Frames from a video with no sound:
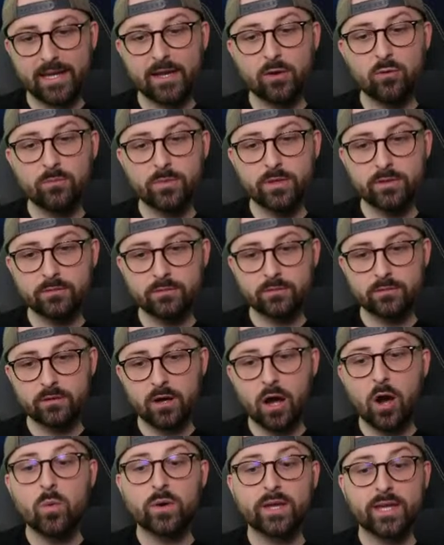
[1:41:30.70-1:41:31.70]
Kilman?
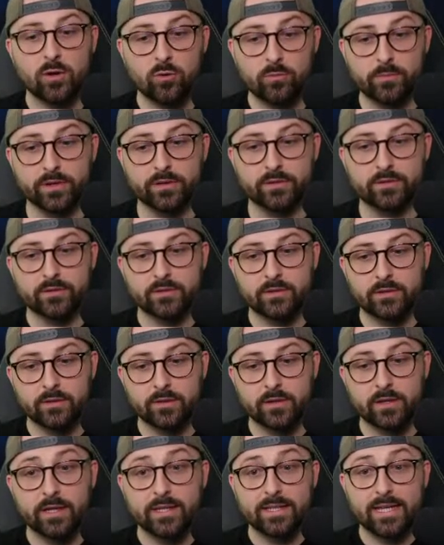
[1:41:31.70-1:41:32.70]
Oh, Kilman.
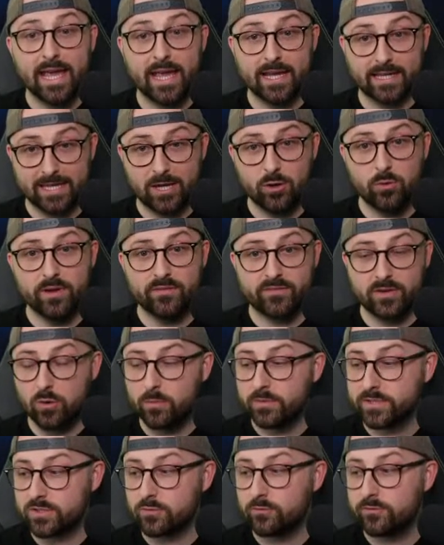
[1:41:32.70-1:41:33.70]
Yeah, if
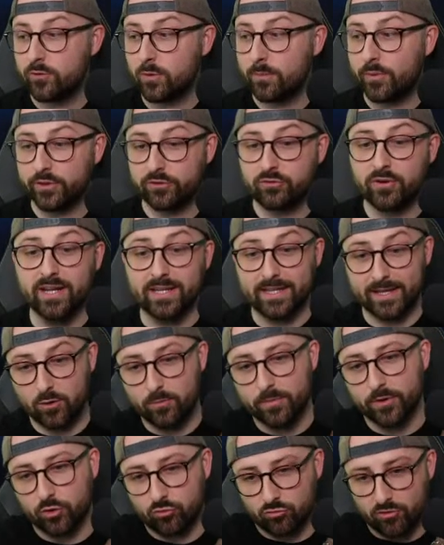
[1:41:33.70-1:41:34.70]
Kilman's still 4.3,
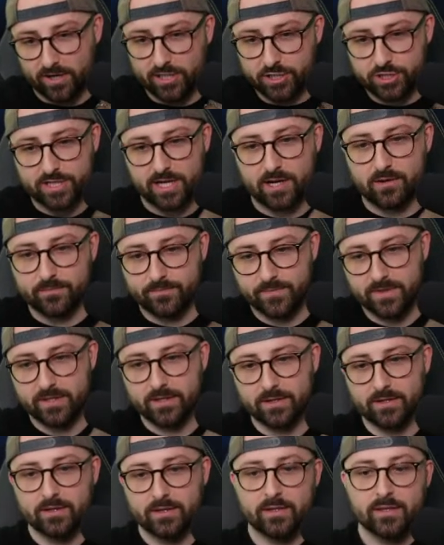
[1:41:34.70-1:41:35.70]
Kilman, great shout.
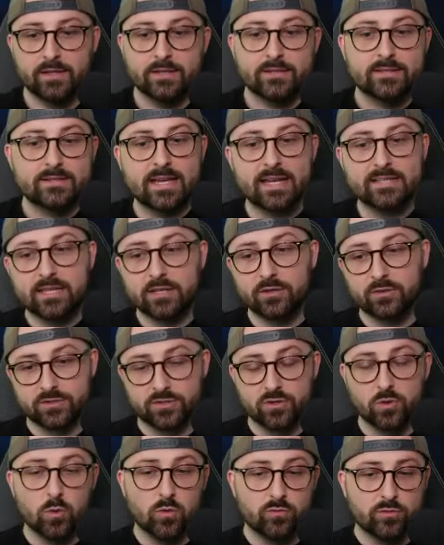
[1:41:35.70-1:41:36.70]

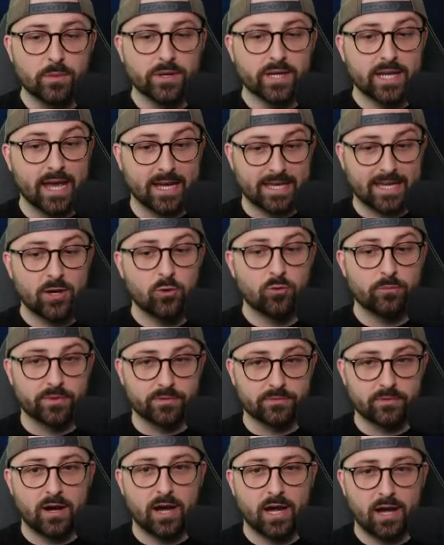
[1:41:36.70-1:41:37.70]
Sessegnon's not awful, but yeah,
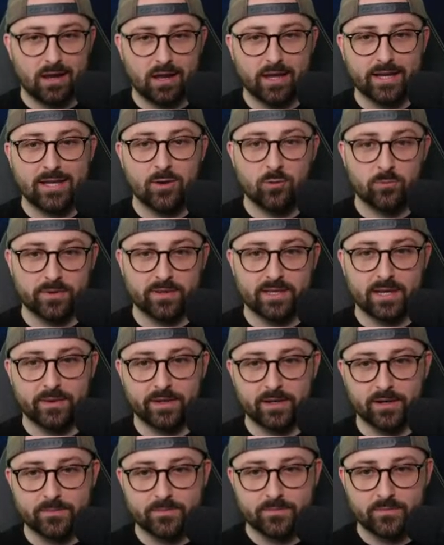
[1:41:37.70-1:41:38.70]
Kilman. I like Kilman. There
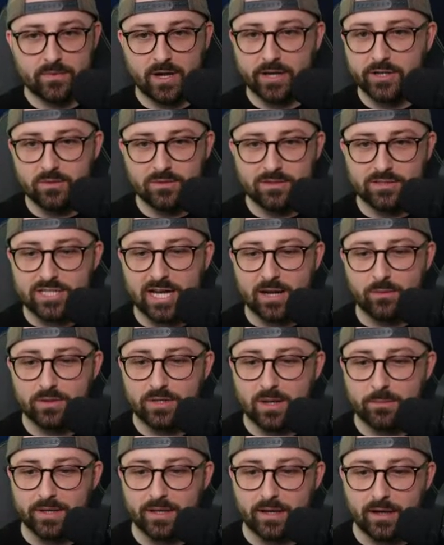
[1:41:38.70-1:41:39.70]
we go. I knew the chat
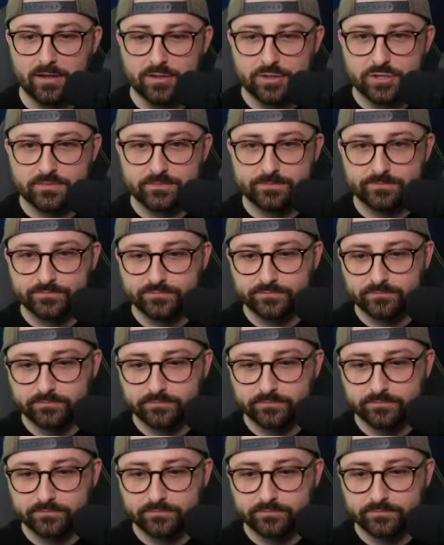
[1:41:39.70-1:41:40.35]
would come in clutch.